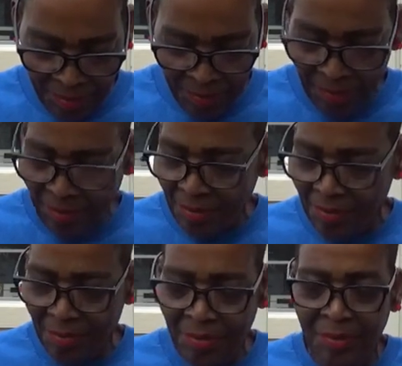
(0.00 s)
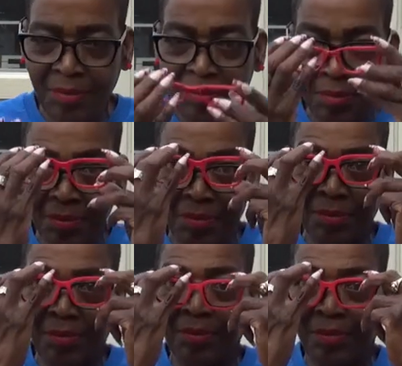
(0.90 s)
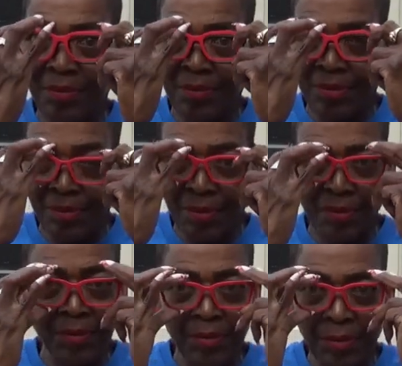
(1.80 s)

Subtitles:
Nobody speaks.